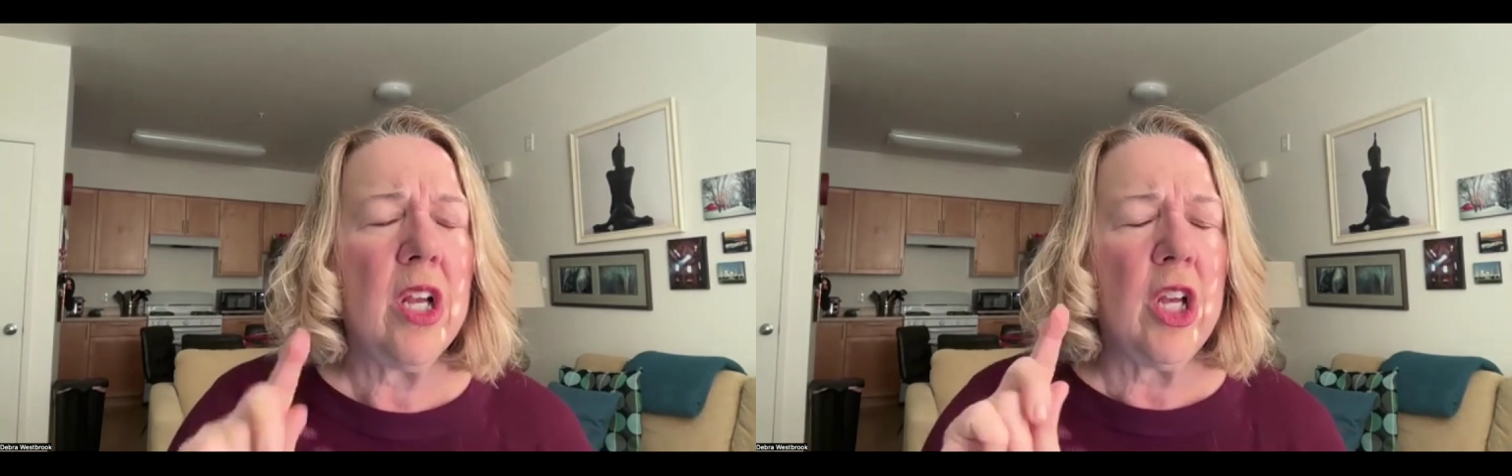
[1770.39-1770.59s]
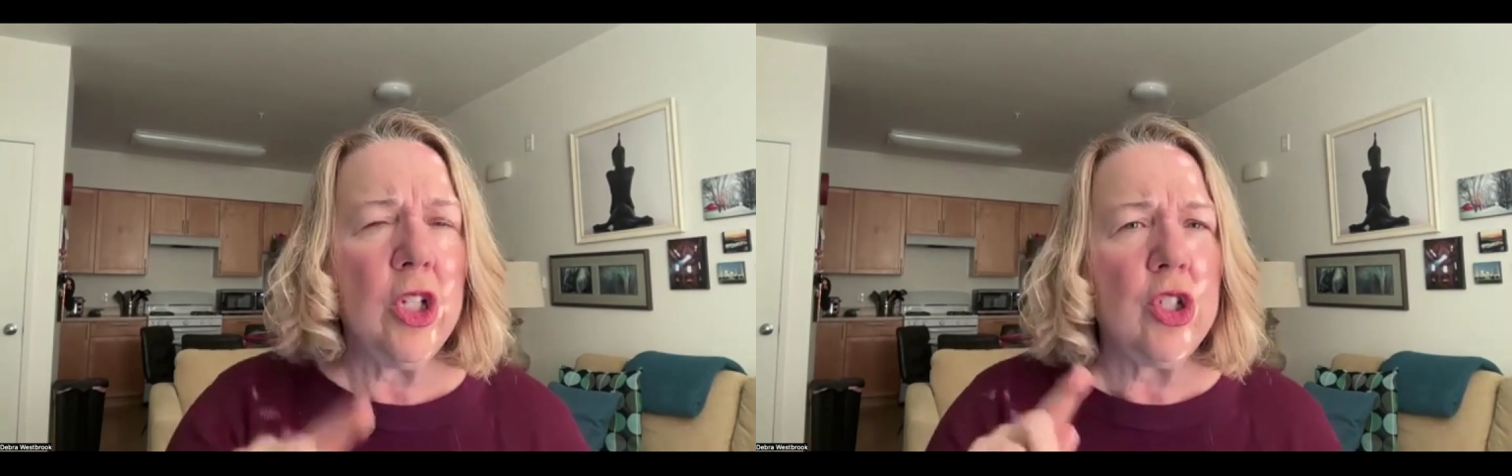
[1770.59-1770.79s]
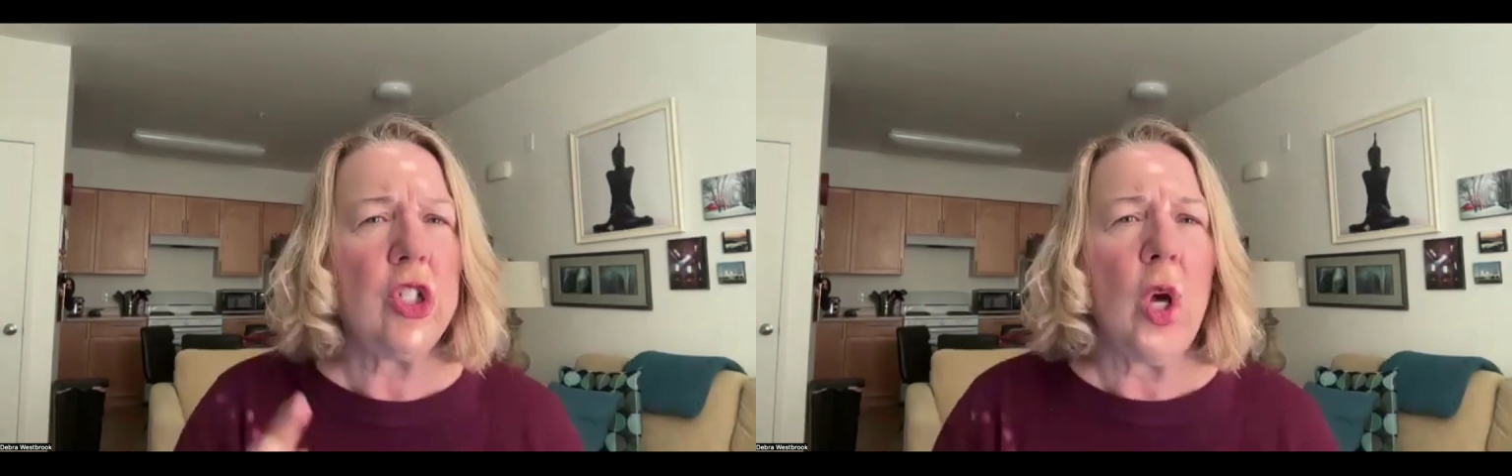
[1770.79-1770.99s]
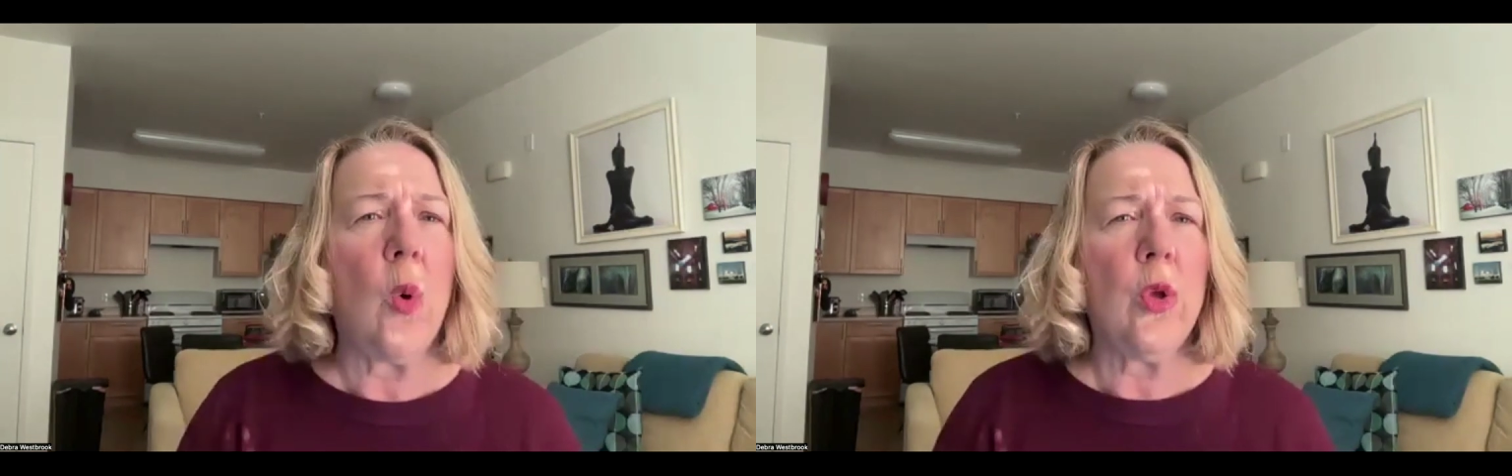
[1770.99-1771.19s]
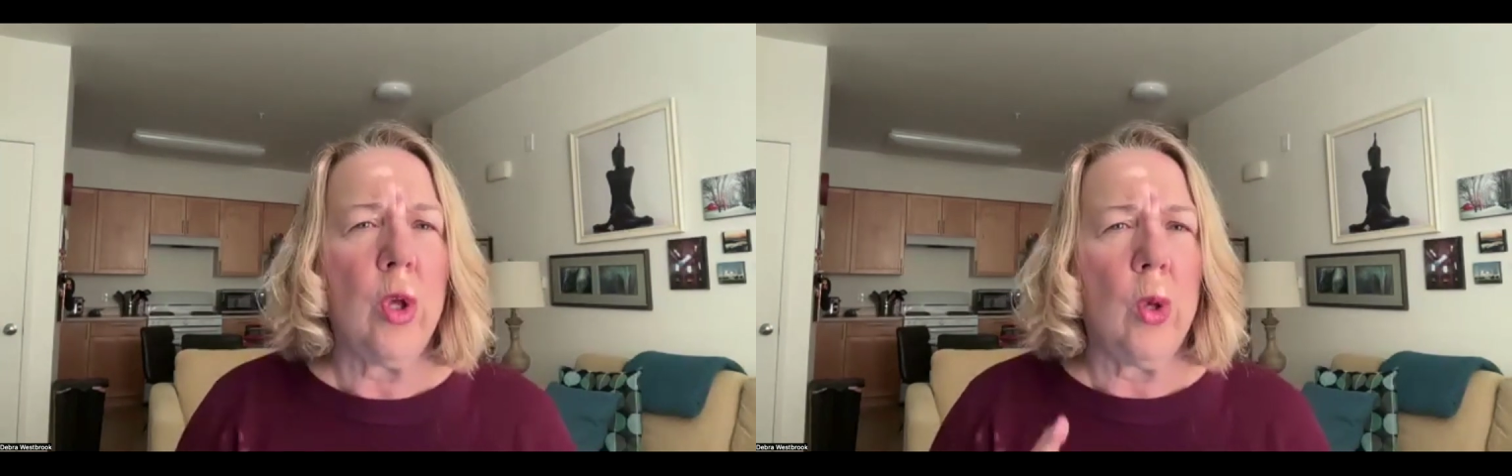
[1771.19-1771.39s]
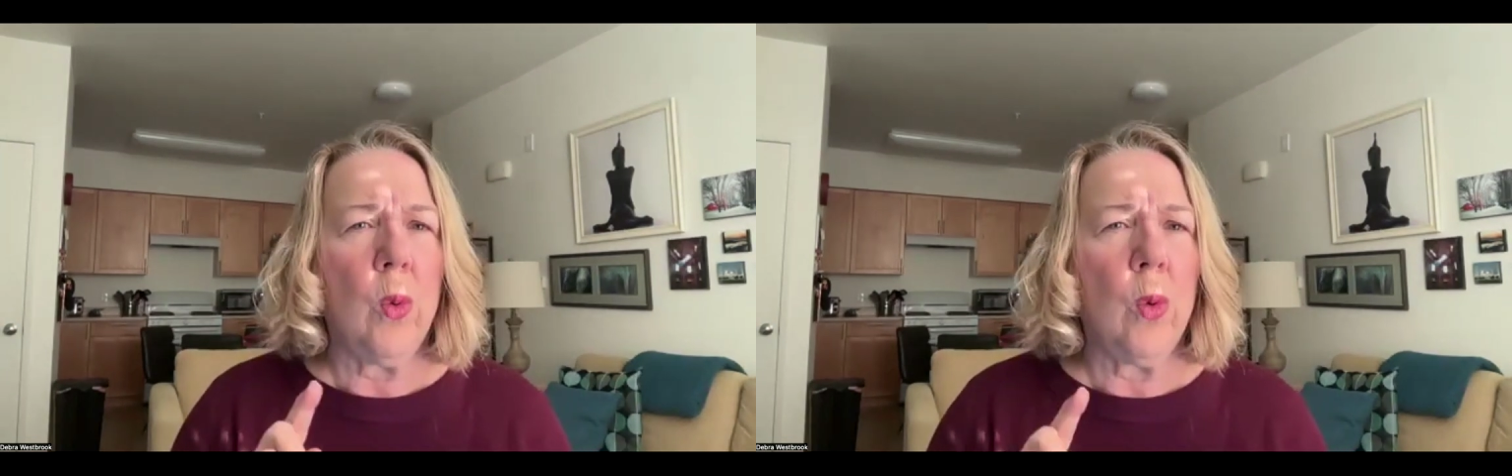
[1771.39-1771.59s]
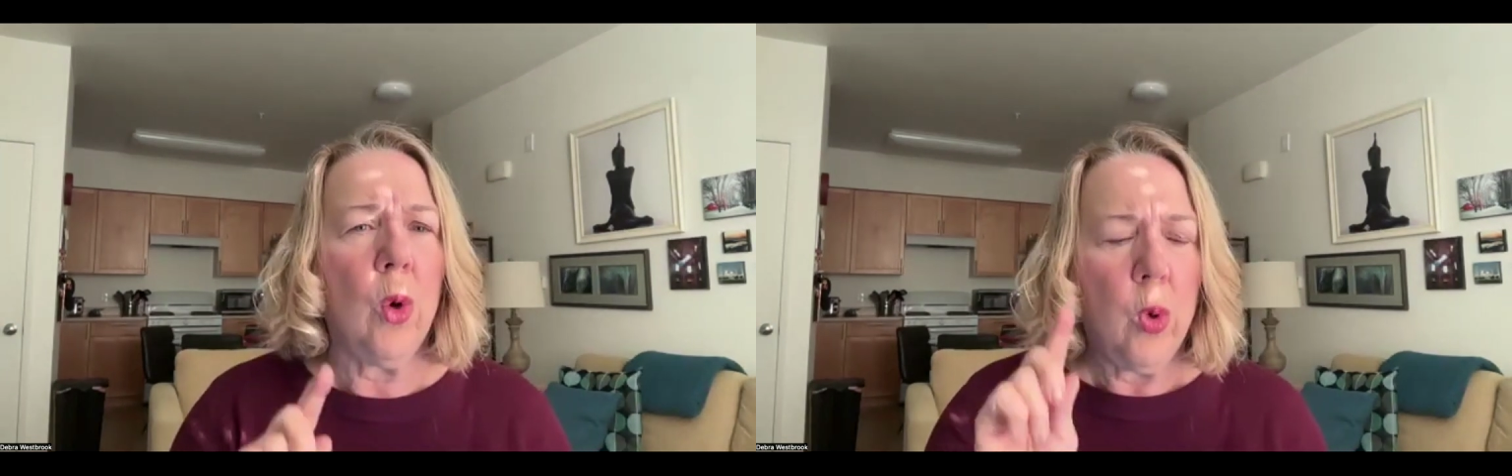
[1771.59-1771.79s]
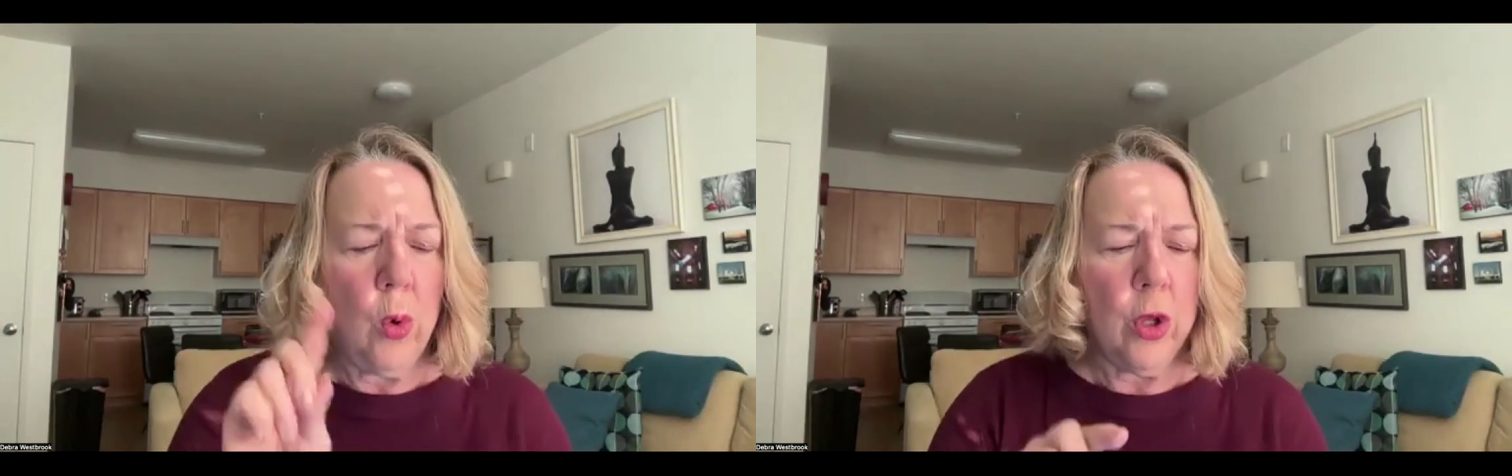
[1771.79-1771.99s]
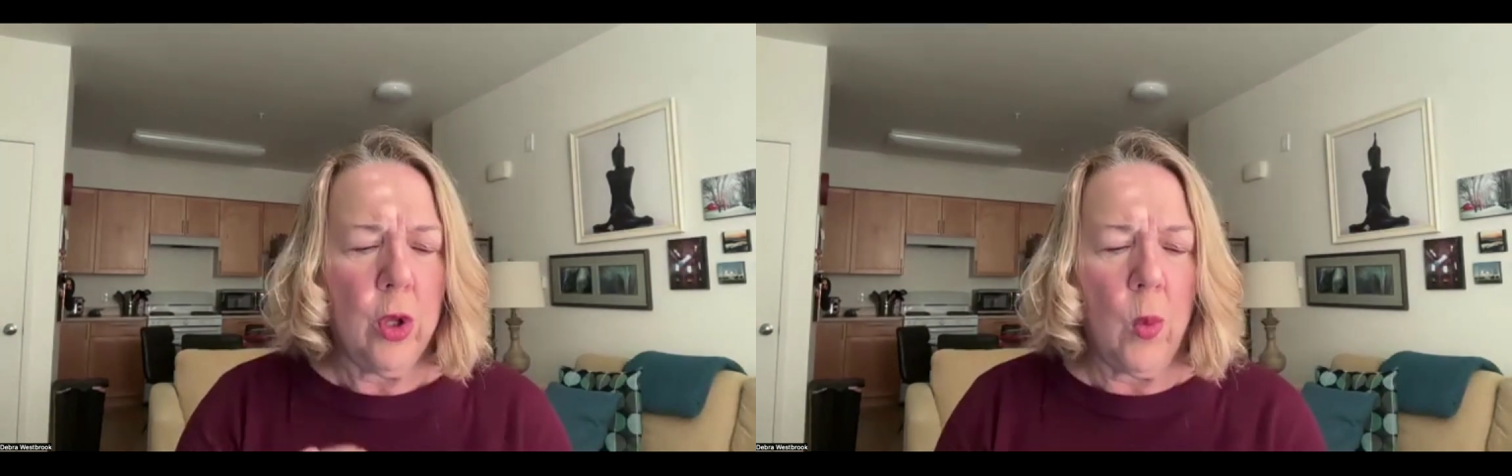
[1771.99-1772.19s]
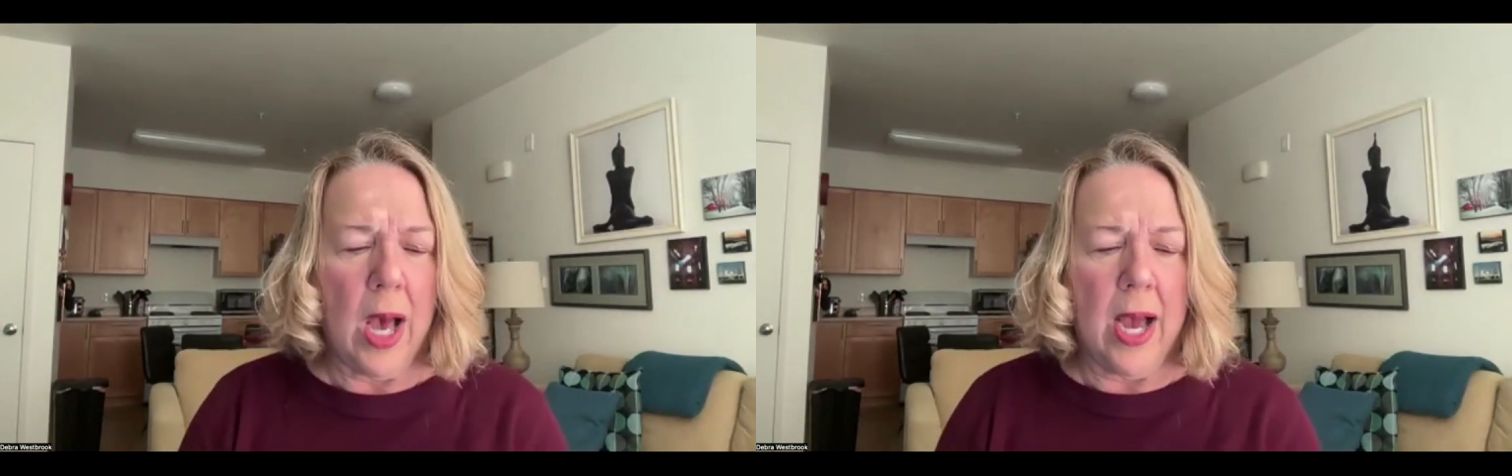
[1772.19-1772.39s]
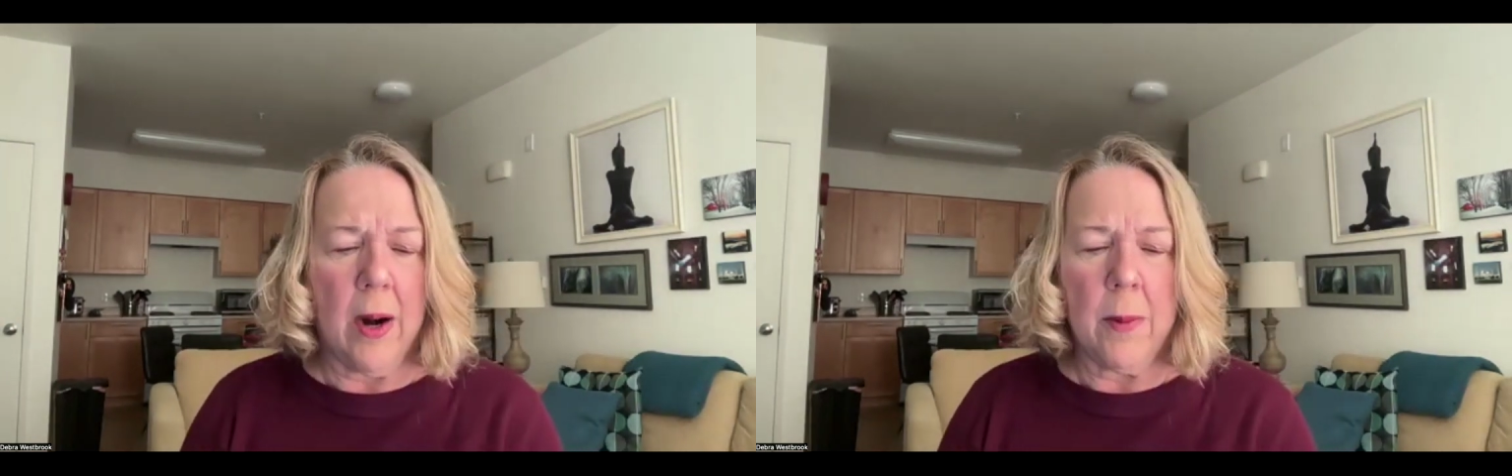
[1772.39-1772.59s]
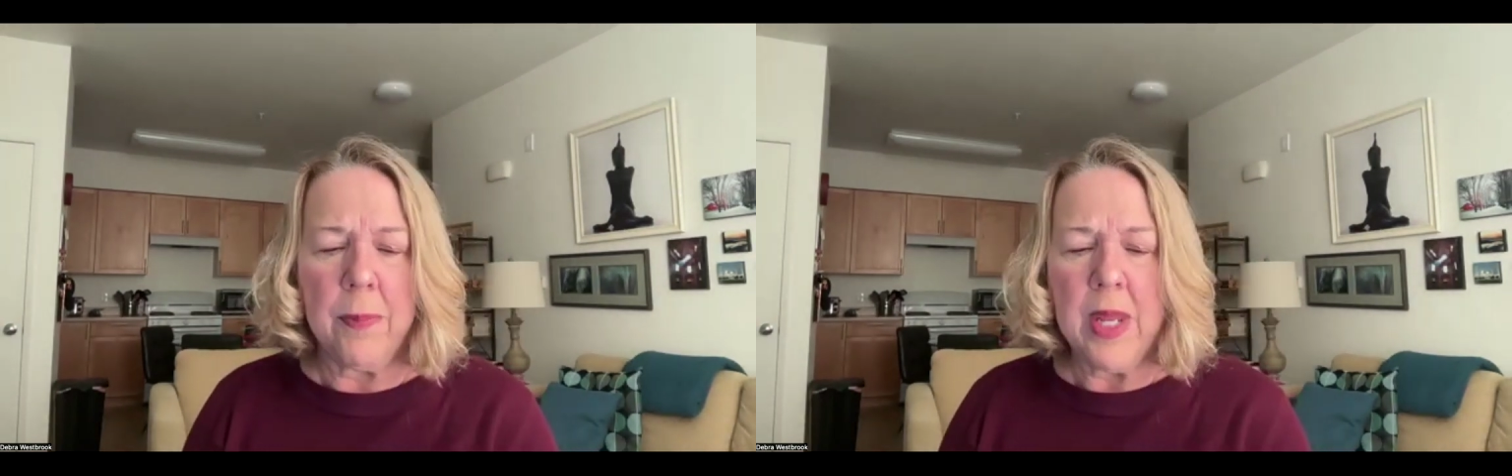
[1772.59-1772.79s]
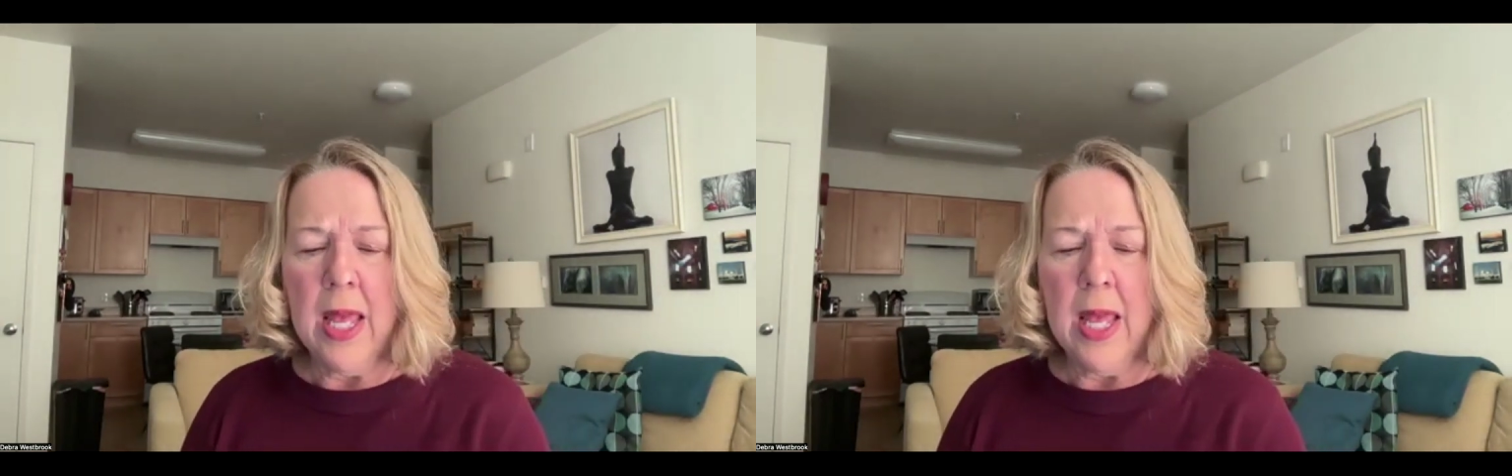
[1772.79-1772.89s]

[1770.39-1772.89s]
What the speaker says: can show you who you are.